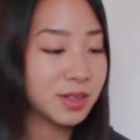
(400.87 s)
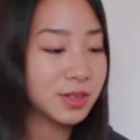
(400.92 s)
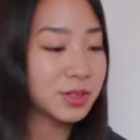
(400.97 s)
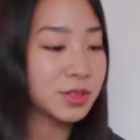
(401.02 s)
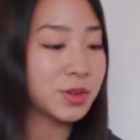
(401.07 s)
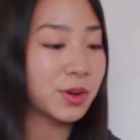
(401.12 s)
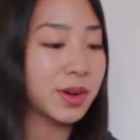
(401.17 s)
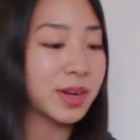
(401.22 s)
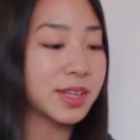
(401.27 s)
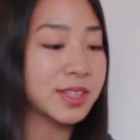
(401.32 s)

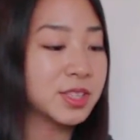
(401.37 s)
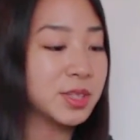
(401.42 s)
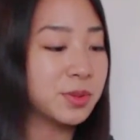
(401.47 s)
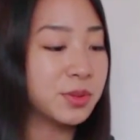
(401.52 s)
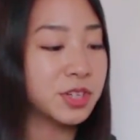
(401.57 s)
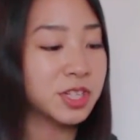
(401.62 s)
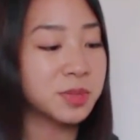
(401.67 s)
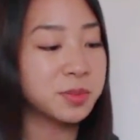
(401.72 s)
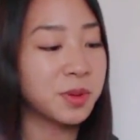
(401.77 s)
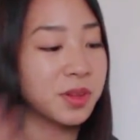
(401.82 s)
So I guess you
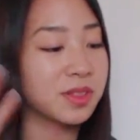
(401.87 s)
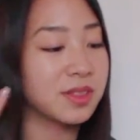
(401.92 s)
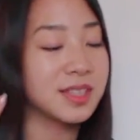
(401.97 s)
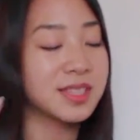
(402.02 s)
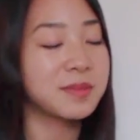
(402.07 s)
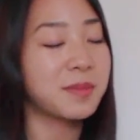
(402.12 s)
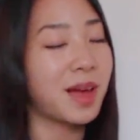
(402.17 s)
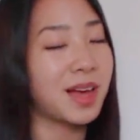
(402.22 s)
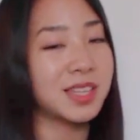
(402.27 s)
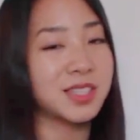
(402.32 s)
would just put
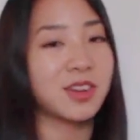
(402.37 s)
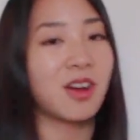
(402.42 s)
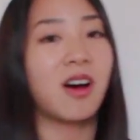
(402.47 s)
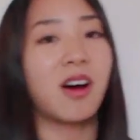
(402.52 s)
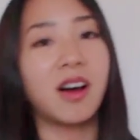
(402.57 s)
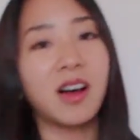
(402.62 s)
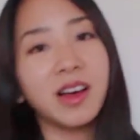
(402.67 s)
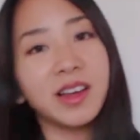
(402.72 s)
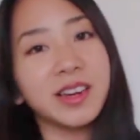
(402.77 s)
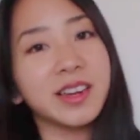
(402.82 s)
this mask
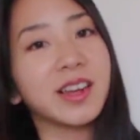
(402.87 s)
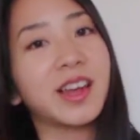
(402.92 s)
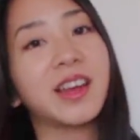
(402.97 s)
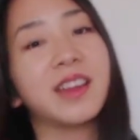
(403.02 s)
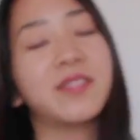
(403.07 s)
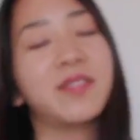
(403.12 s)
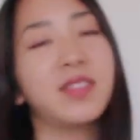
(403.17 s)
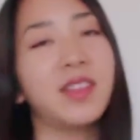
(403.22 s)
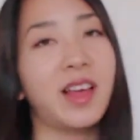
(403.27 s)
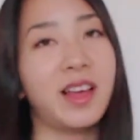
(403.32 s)
on and
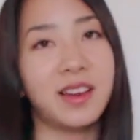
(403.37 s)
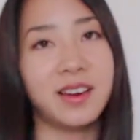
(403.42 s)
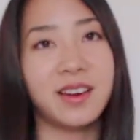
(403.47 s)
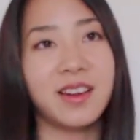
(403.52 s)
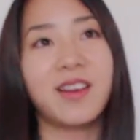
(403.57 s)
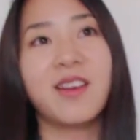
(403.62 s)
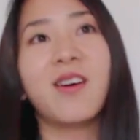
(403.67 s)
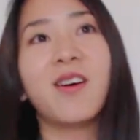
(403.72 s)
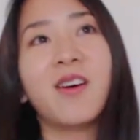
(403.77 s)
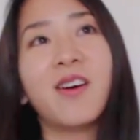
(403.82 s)
kind of let
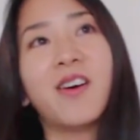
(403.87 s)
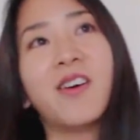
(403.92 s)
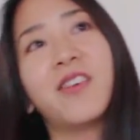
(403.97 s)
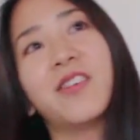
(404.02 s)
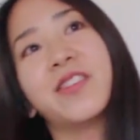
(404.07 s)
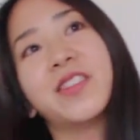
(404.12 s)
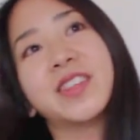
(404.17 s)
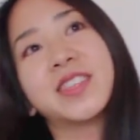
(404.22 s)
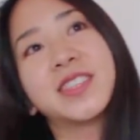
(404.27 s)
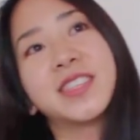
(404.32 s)

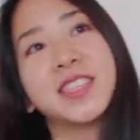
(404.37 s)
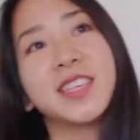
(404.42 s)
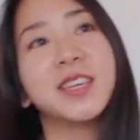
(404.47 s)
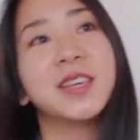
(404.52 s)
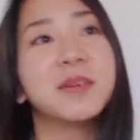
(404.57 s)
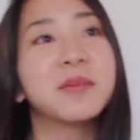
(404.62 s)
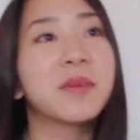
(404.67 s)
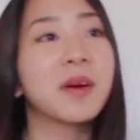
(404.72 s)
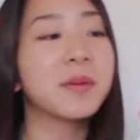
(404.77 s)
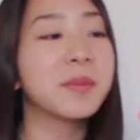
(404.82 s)
all the
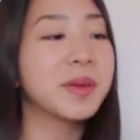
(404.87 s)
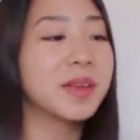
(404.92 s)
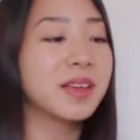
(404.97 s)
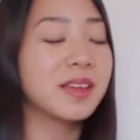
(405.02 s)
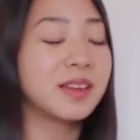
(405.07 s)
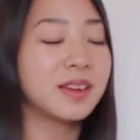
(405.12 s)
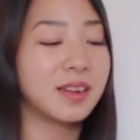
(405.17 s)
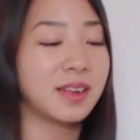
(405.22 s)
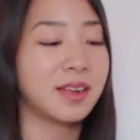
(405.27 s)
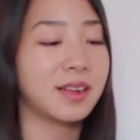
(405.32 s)
steam come
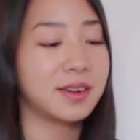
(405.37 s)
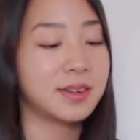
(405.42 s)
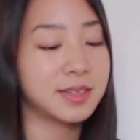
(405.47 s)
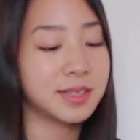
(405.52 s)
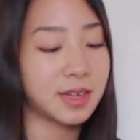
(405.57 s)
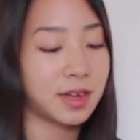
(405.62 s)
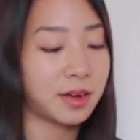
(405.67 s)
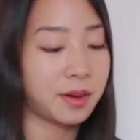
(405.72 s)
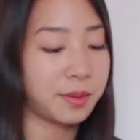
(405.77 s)
in and